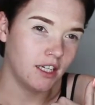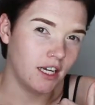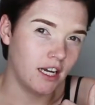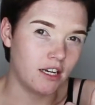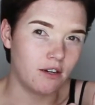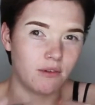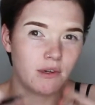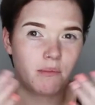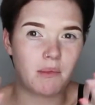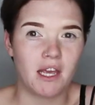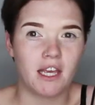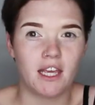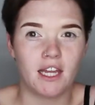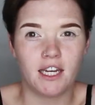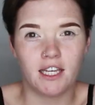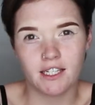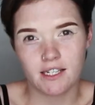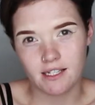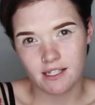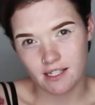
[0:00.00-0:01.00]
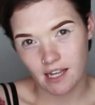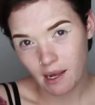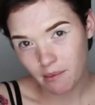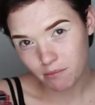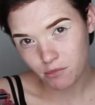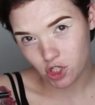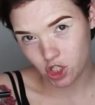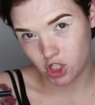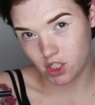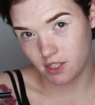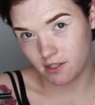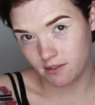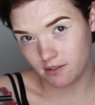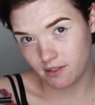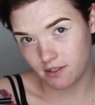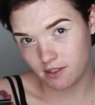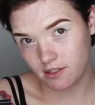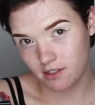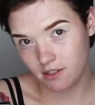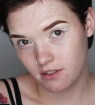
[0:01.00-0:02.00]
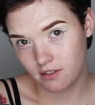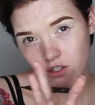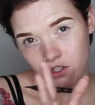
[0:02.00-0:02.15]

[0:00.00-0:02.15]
I don't want to make any assumptions.